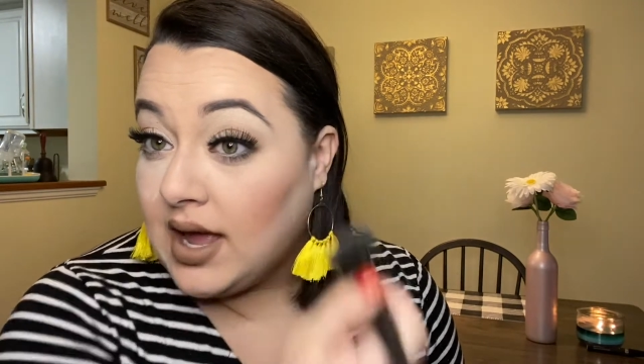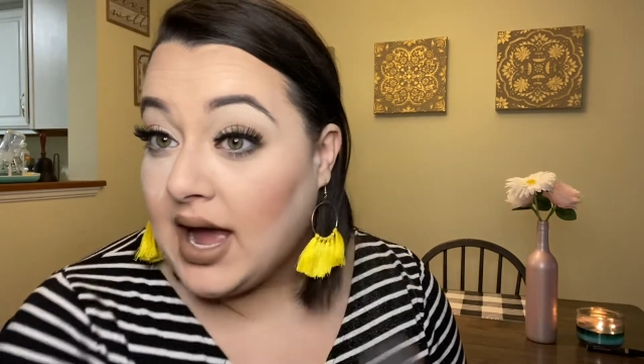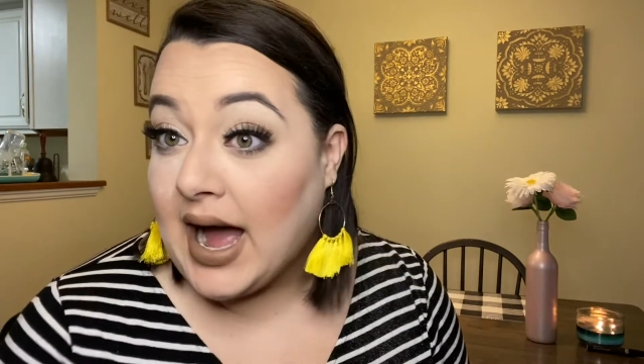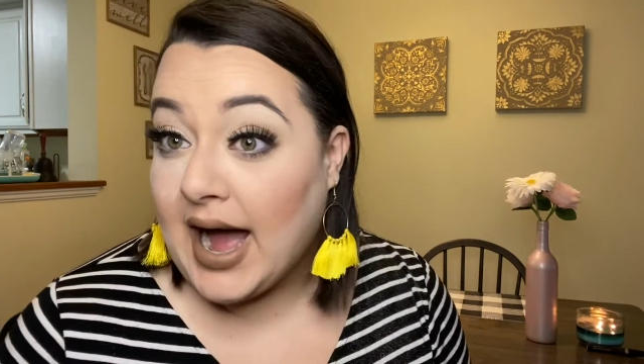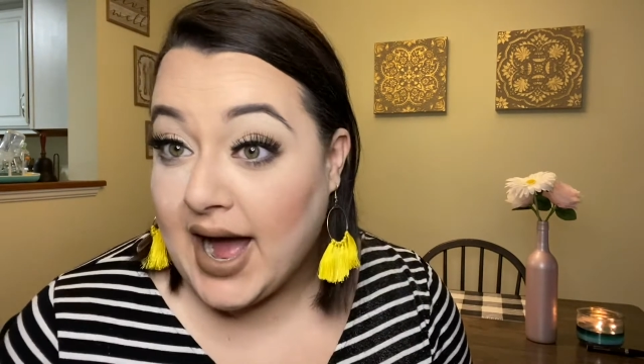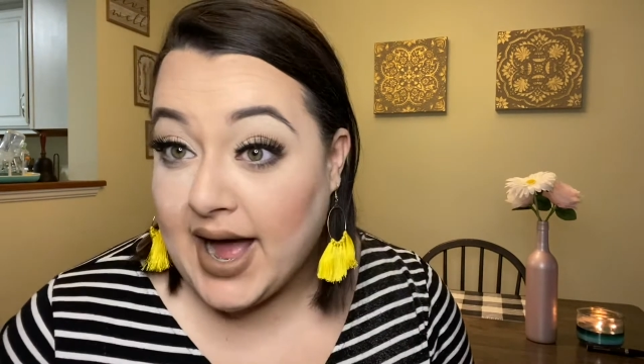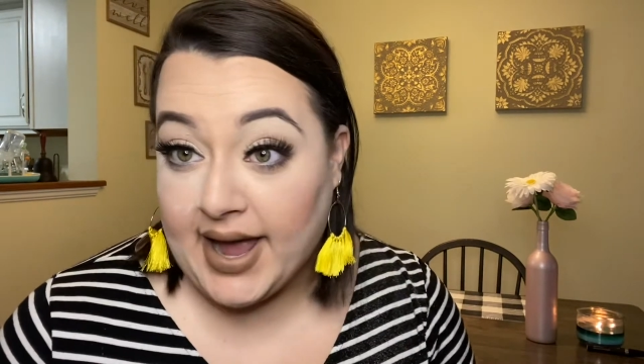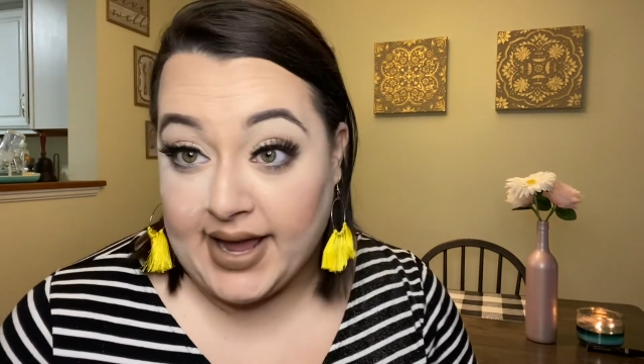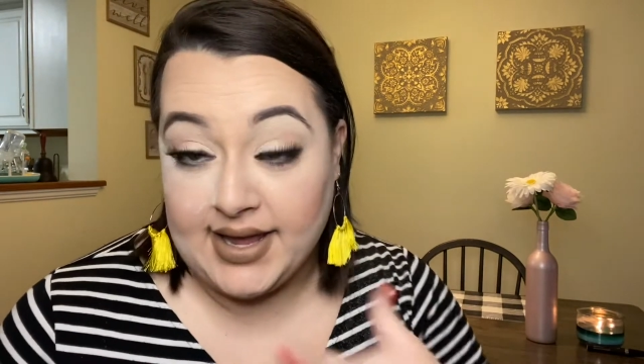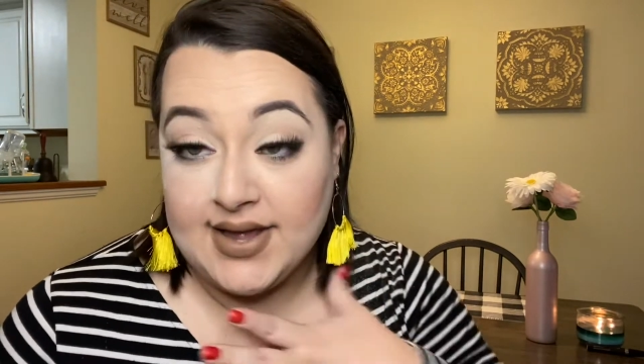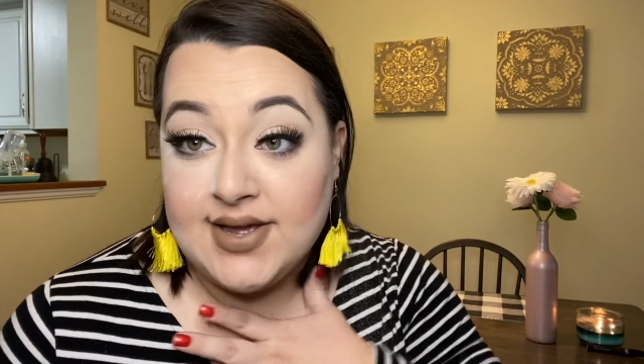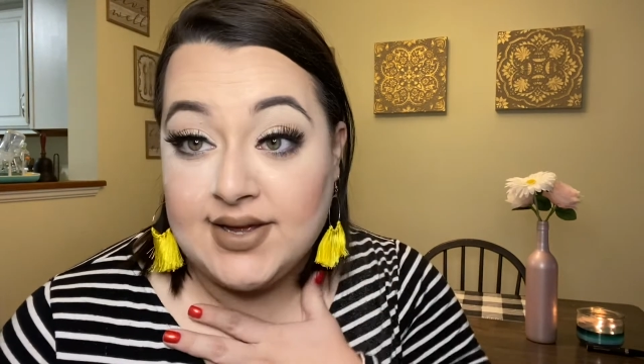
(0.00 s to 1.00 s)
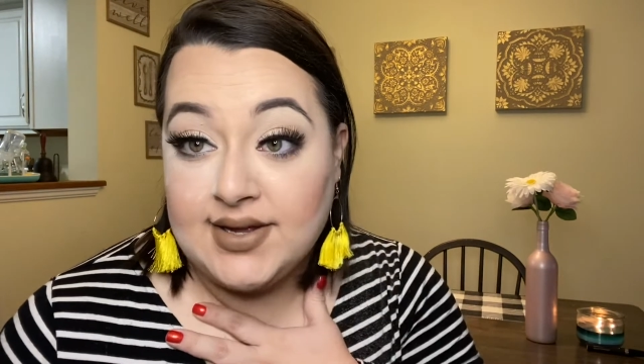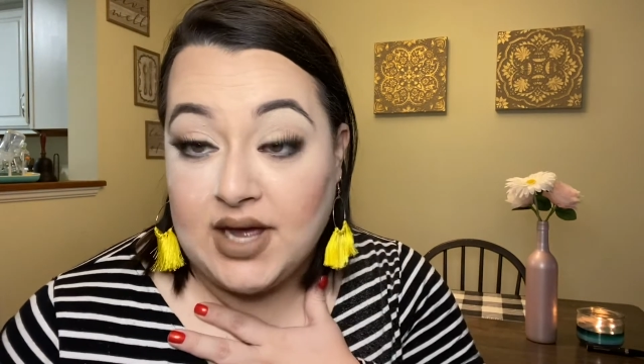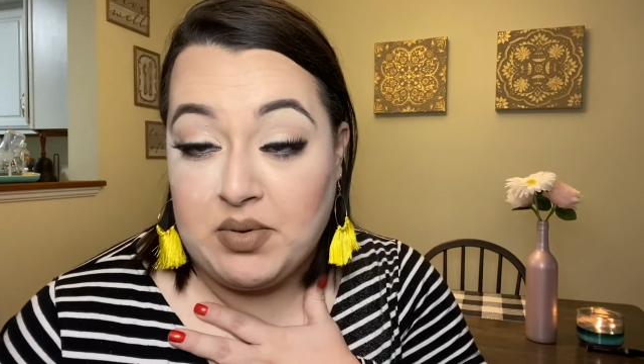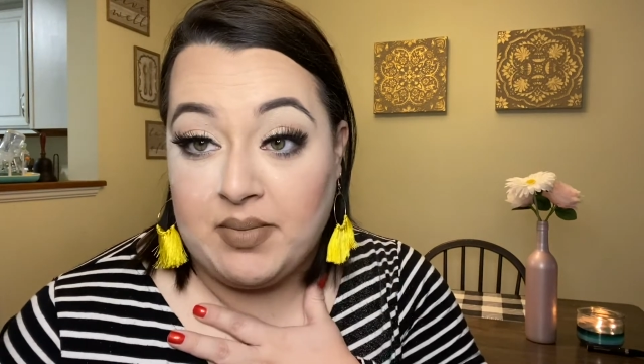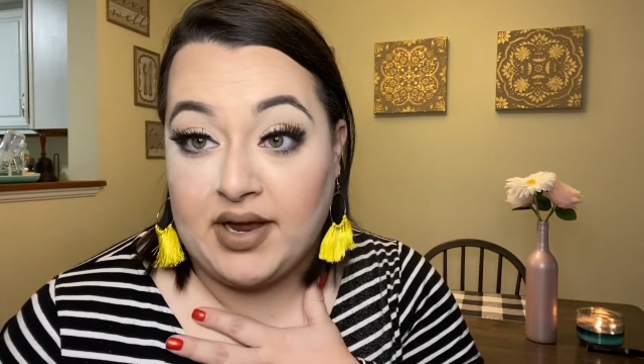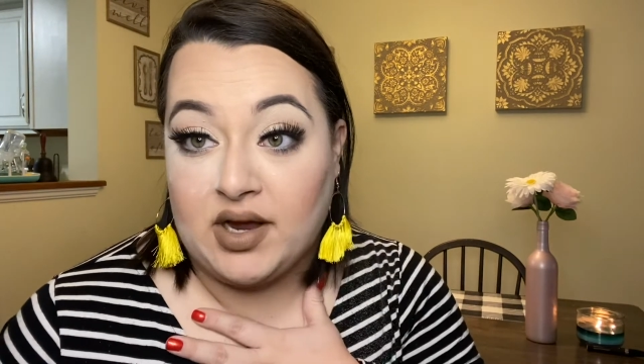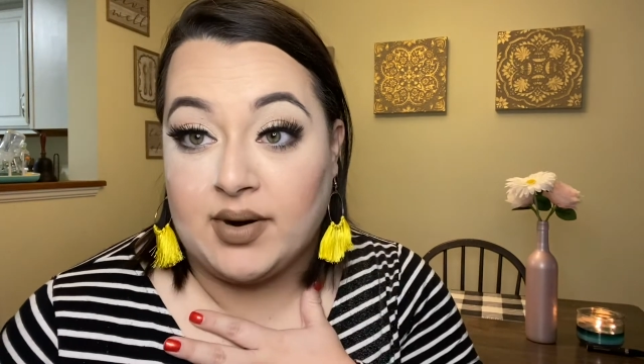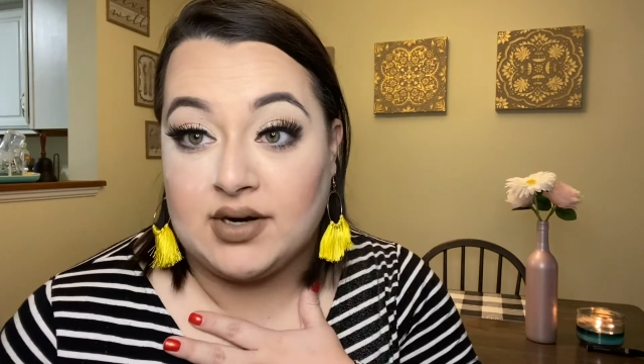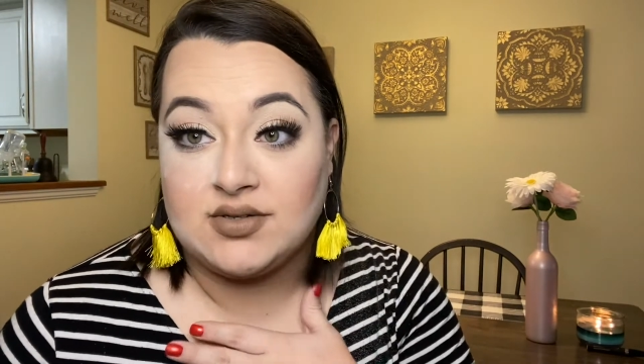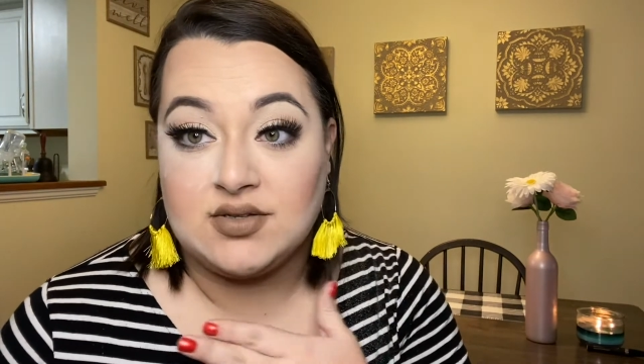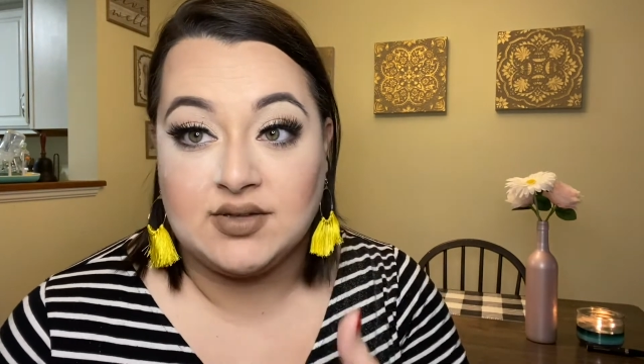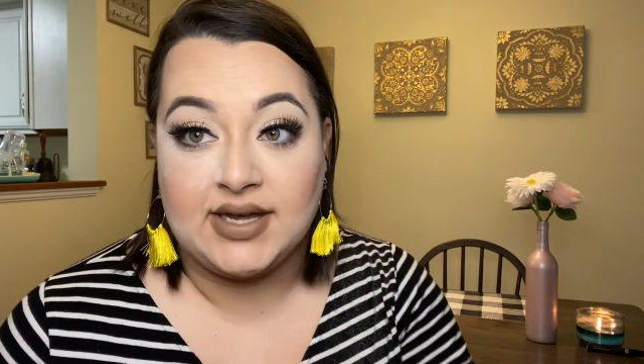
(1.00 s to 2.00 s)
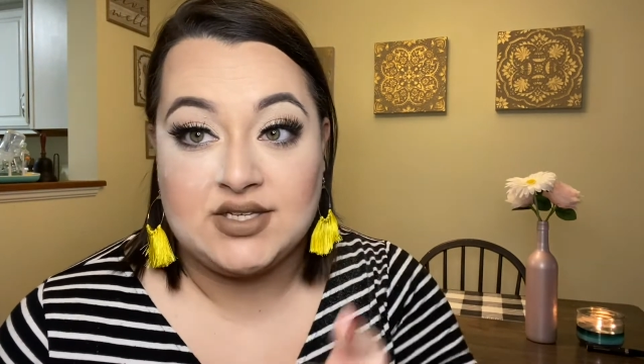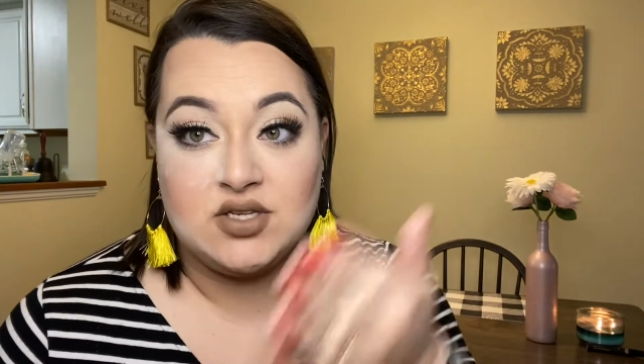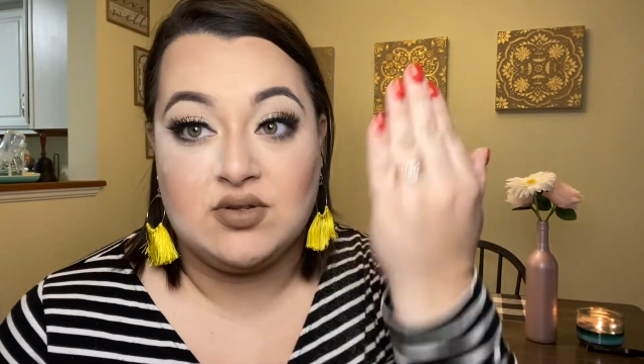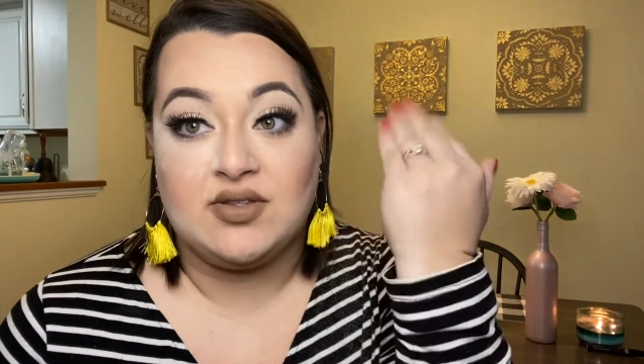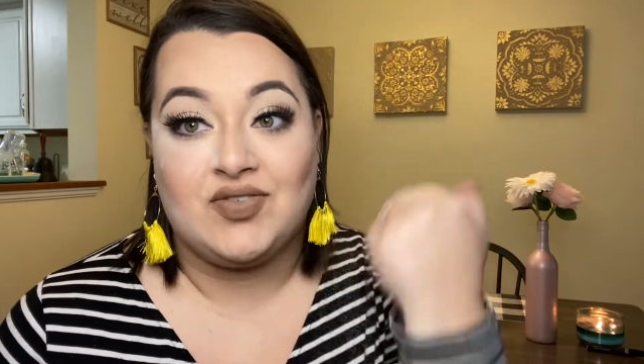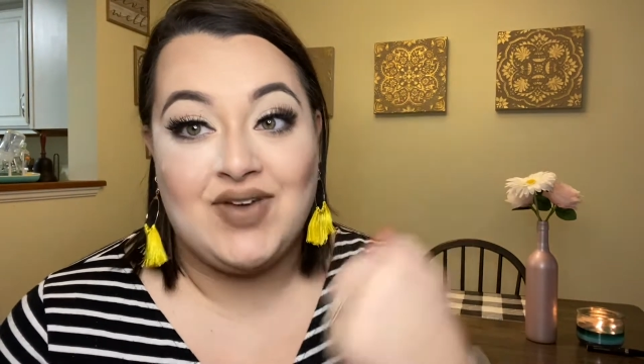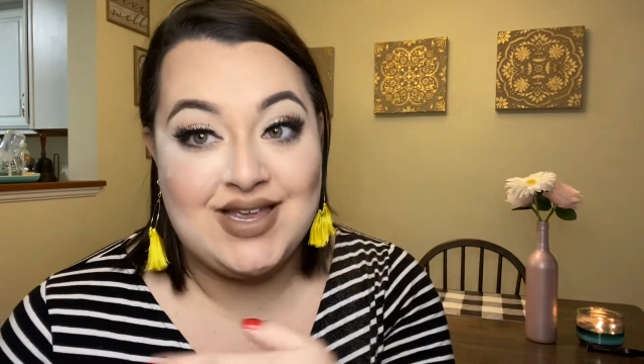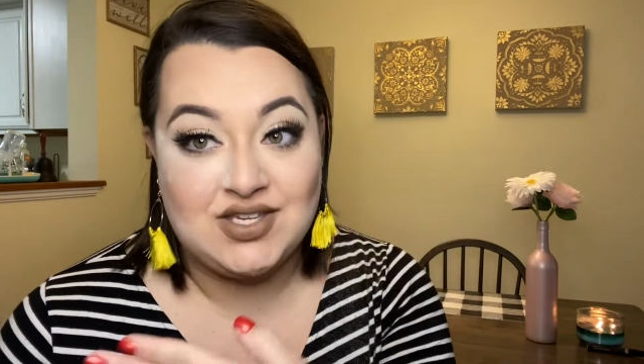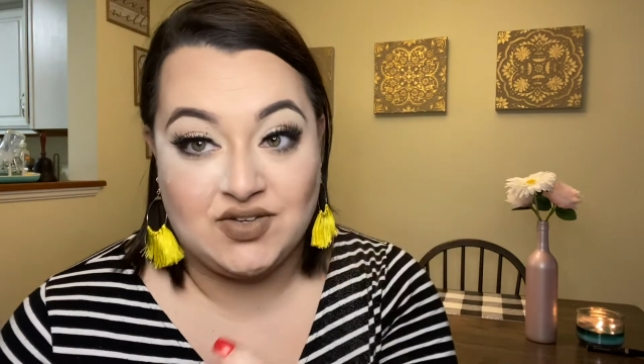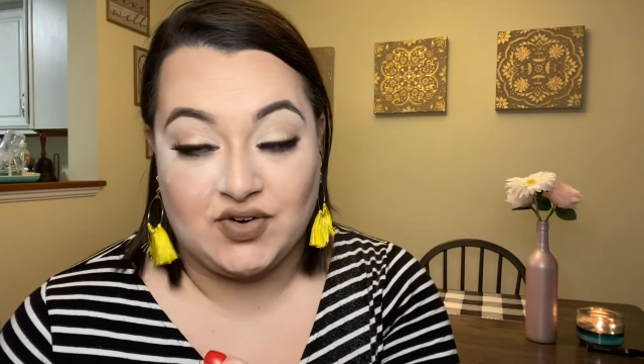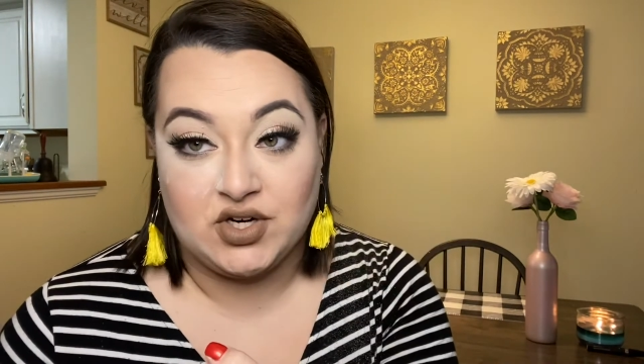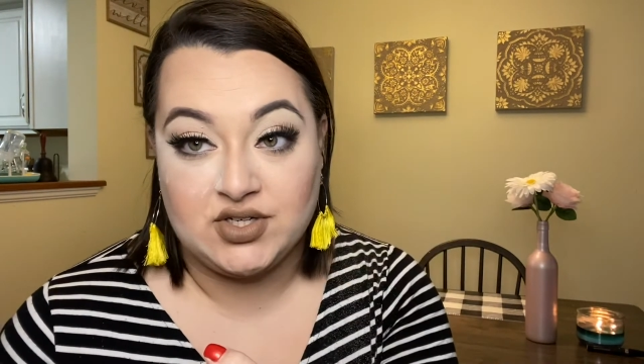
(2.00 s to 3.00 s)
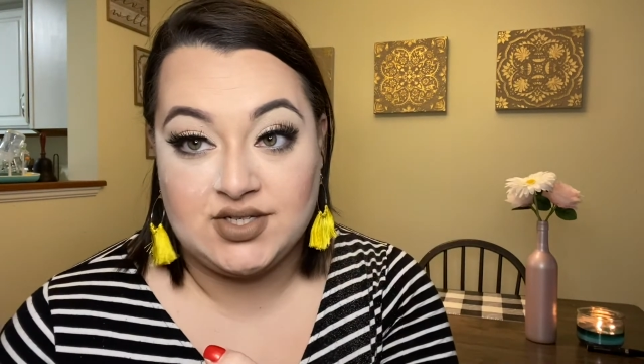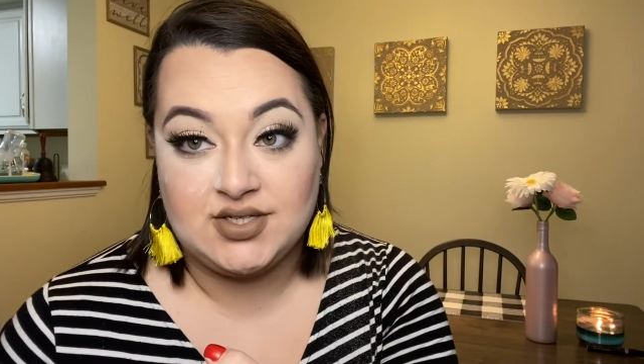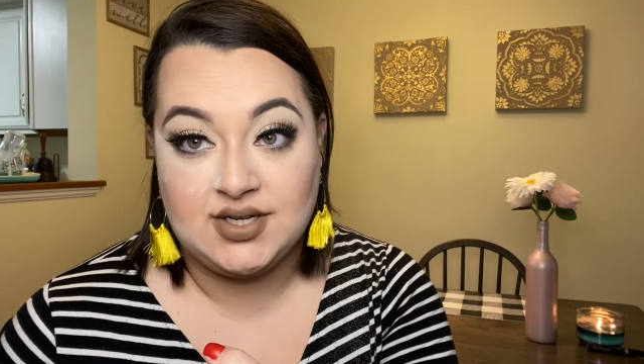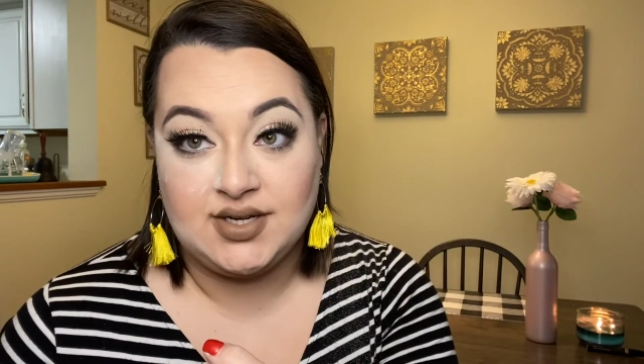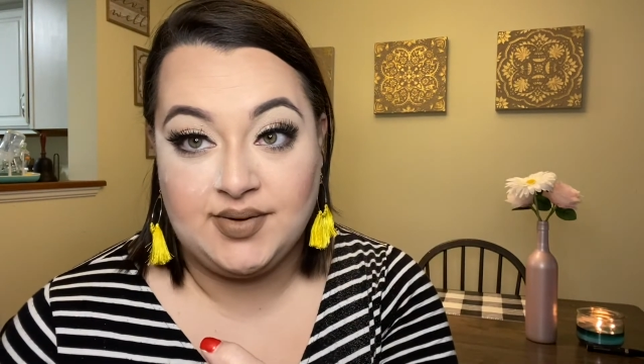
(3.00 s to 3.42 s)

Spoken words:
I am a makeup artist who likes to do the face first